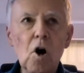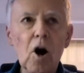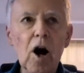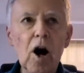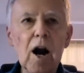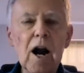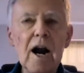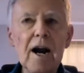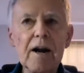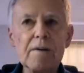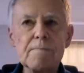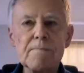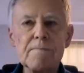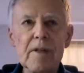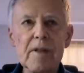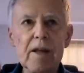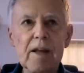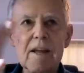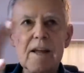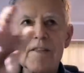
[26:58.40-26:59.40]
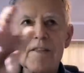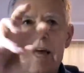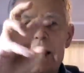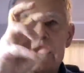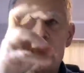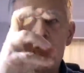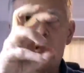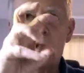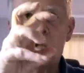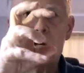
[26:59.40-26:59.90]
for,
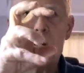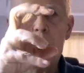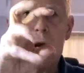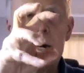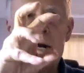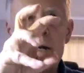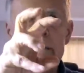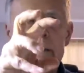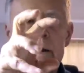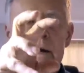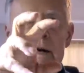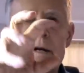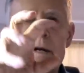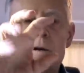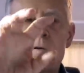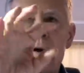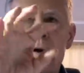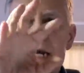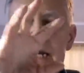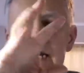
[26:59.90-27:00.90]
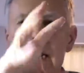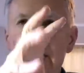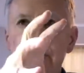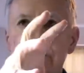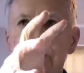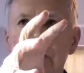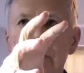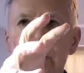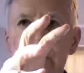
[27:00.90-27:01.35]
and that little gar there in Greek